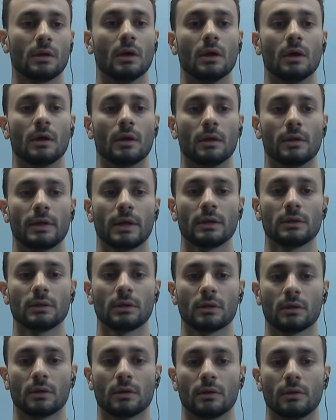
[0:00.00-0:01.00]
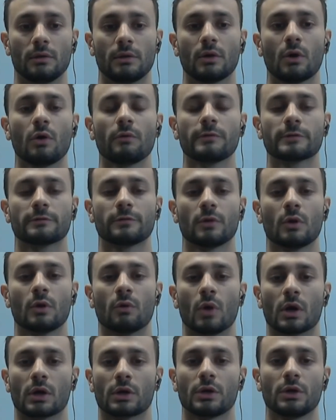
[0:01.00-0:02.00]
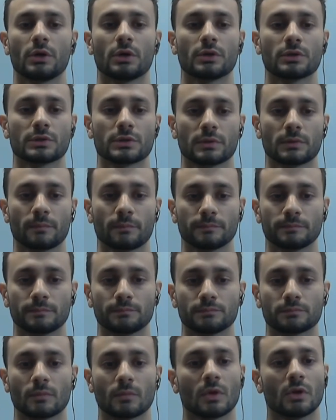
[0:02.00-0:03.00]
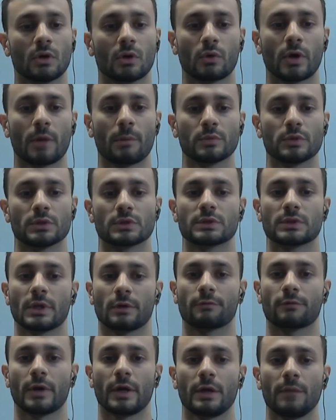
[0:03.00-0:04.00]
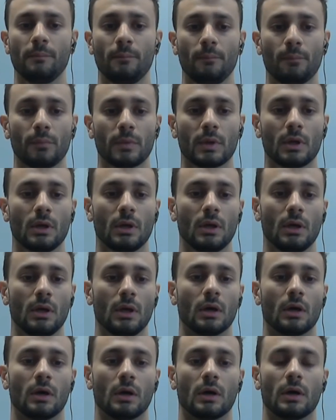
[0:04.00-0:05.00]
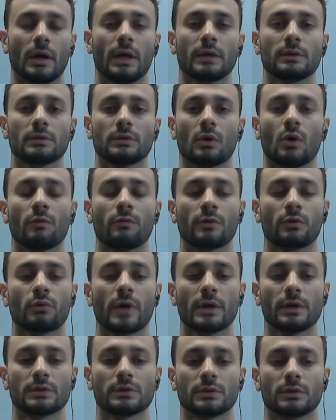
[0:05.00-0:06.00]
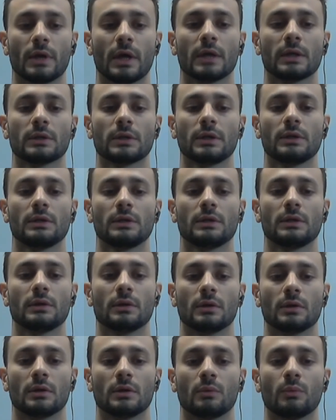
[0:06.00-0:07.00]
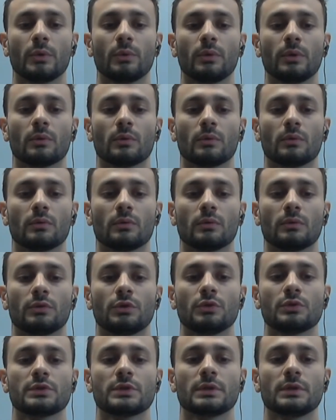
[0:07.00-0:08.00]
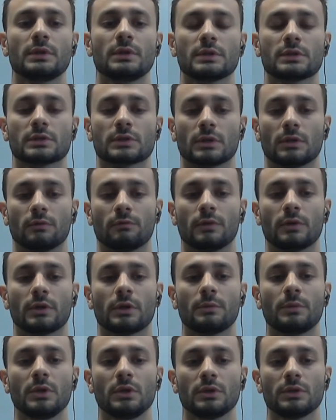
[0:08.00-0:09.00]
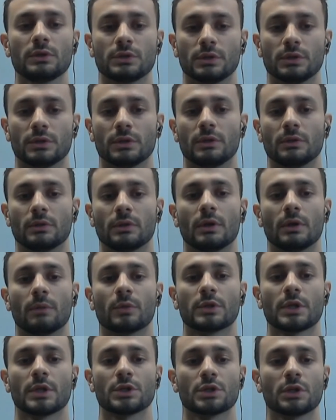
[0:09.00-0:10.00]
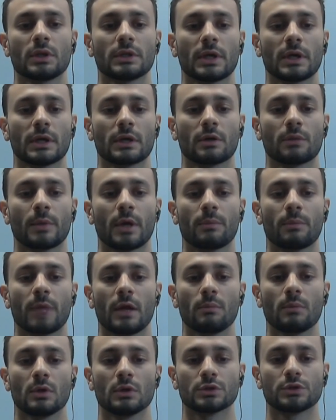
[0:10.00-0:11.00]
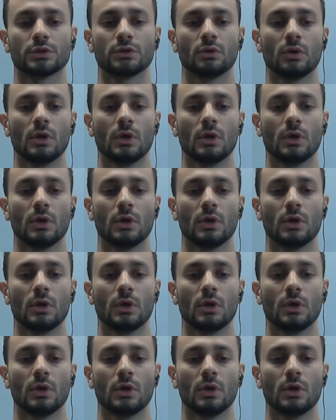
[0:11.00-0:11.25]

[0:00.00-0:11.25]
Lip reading: then the overflow occurs, corrupting stack frame and overwriting, and using this vulnerability, a potential attacker may be able to